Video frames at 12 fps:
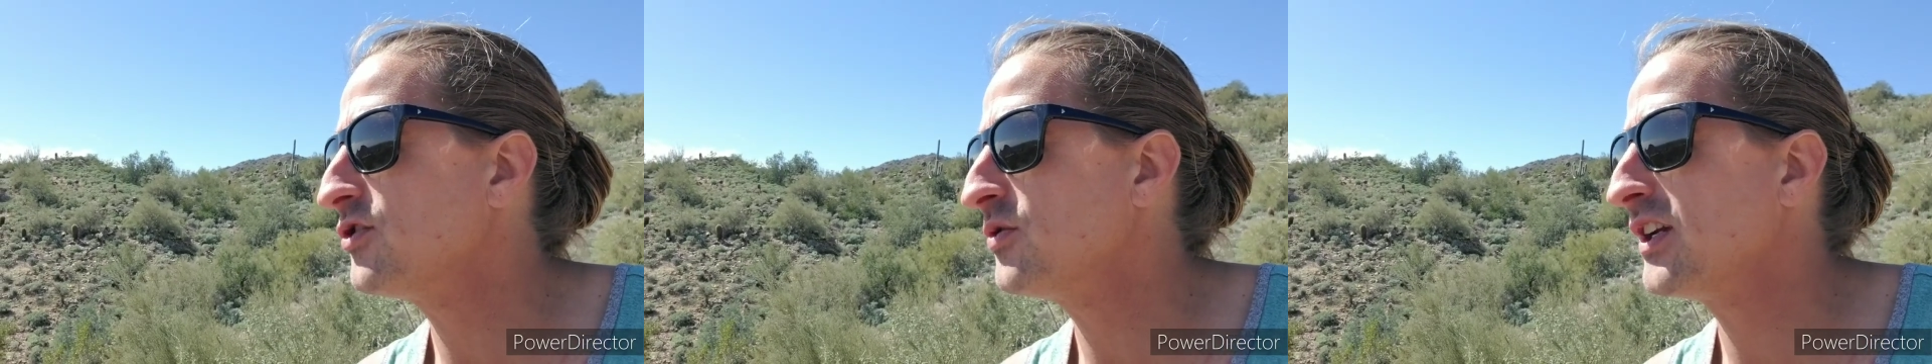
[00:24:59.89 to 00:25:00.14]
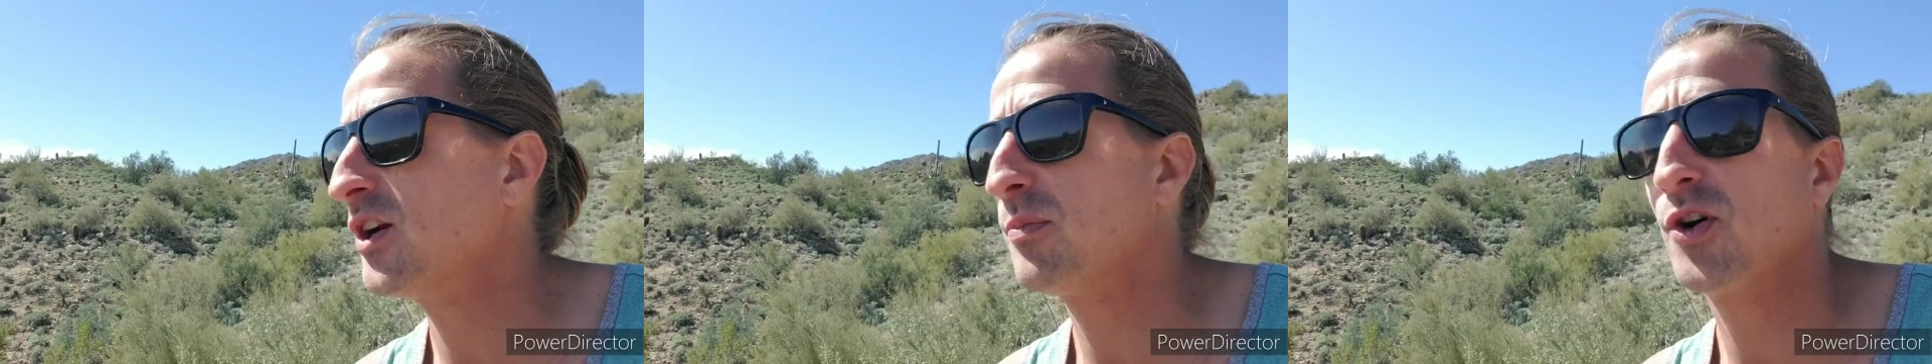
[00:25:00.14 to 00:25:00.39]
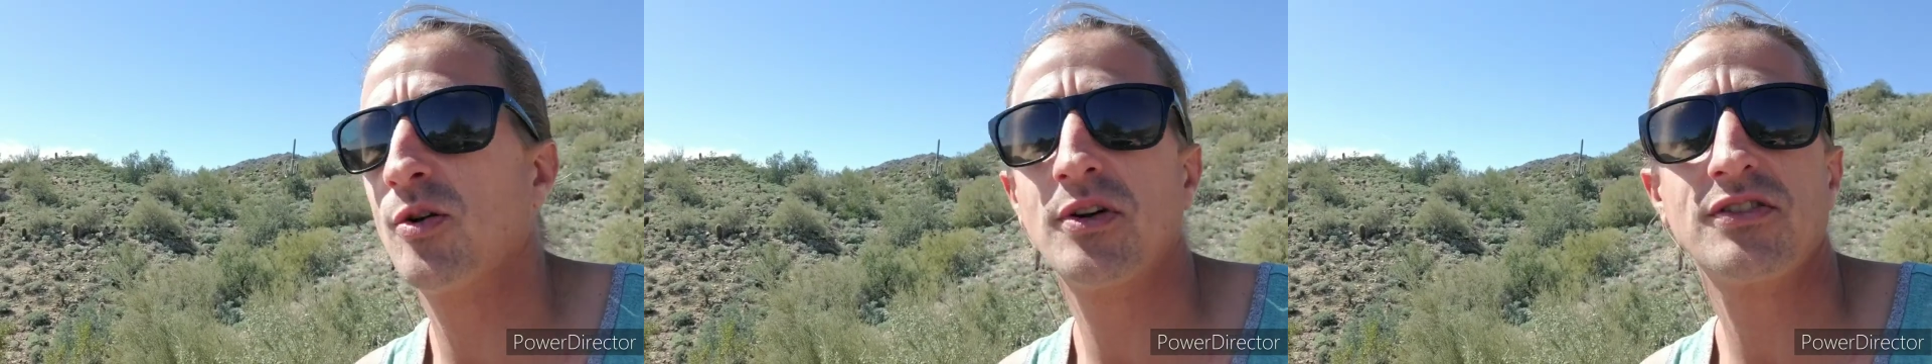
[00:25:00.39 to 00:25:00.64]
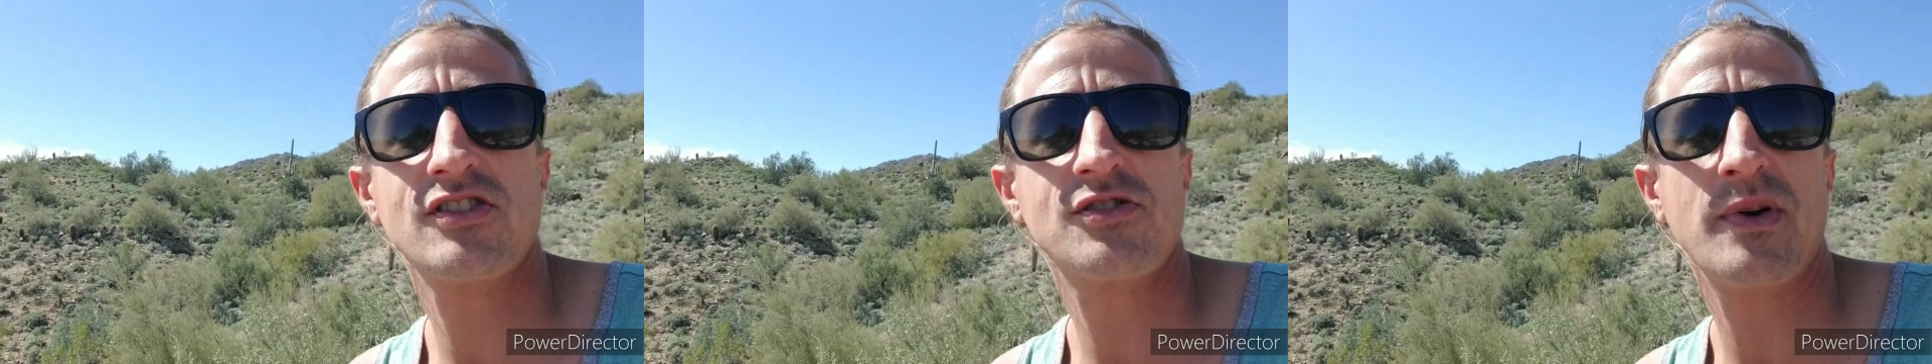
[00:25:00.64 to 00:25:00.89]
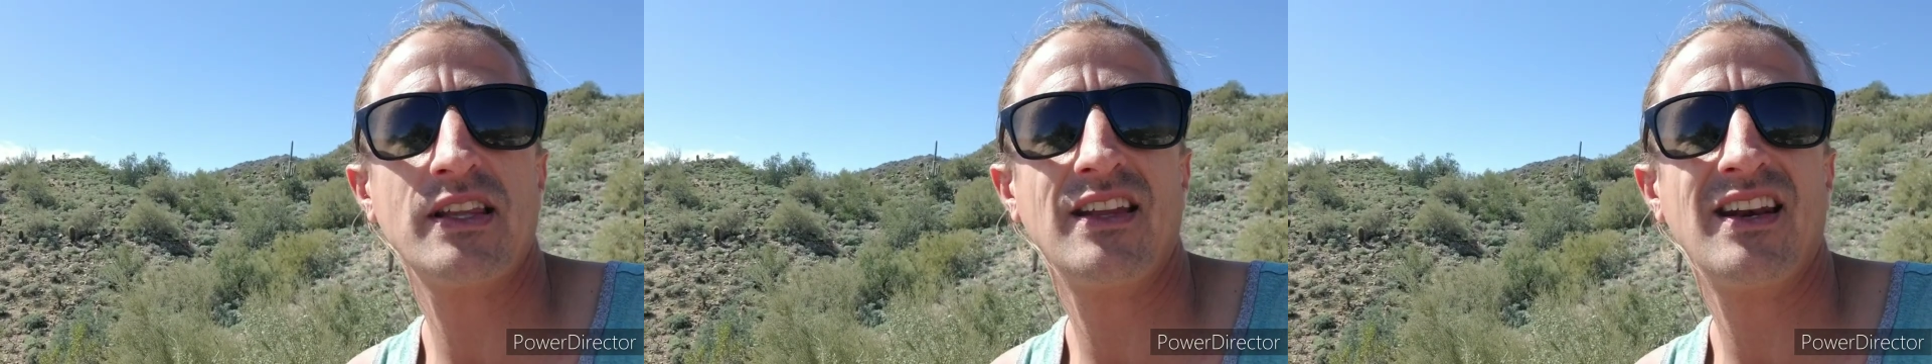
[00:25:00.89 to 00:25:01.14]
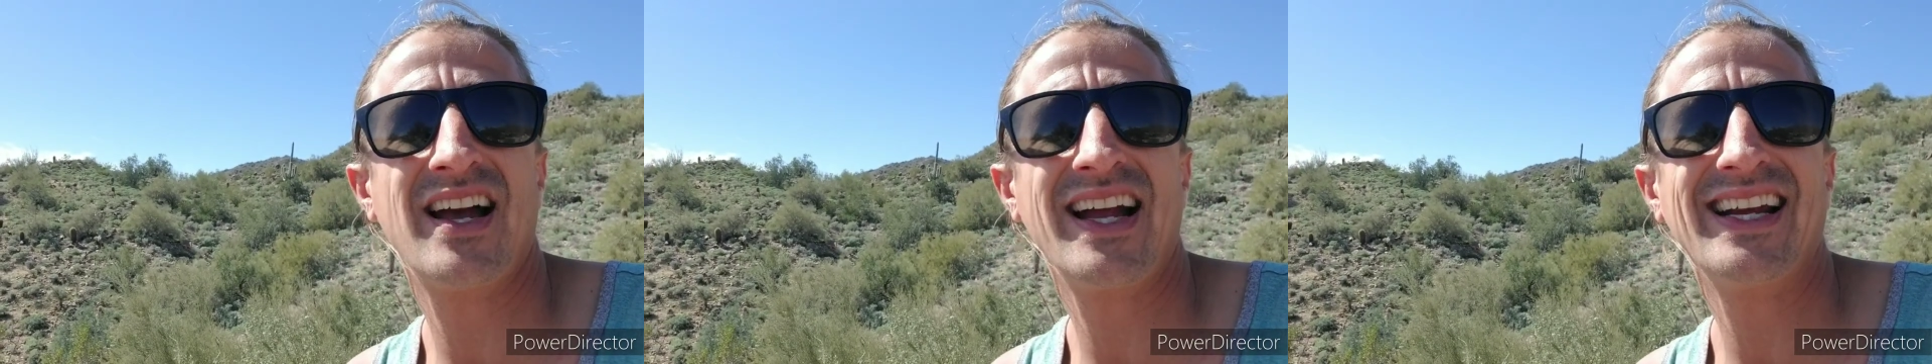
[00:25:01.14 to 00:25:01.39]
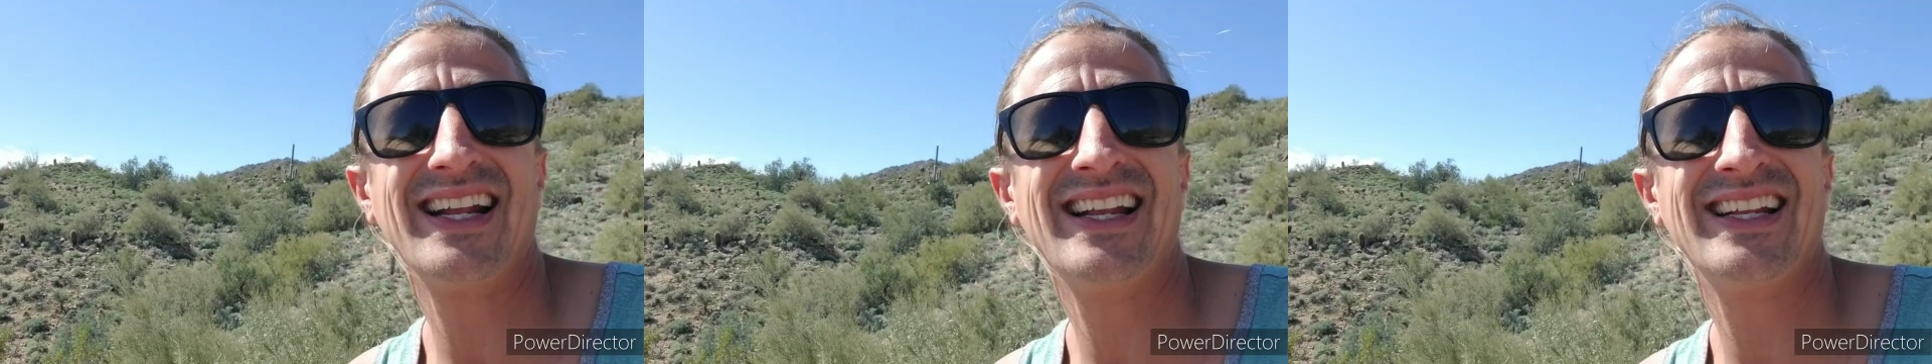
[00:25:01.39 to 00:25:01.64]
do need a permit to spend the night